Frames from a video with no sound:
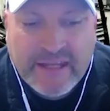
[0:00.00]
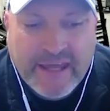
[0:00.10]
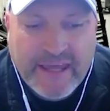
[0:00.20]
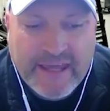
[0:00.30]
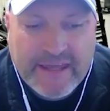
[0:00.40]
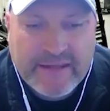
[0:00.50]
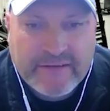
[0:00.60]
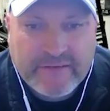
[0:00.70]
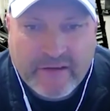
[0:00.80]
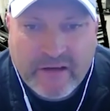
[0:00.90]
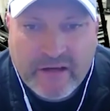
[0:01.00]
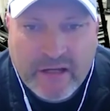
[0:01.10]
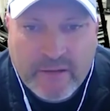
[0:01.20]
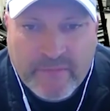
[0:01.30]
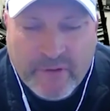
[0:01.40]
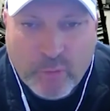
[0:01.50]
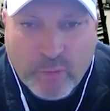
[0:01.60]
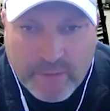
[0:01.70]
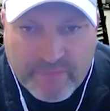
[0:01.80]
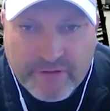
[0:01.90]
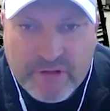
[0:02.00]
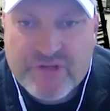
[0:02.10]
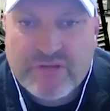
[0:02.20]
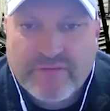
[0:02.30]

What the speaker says: and the web version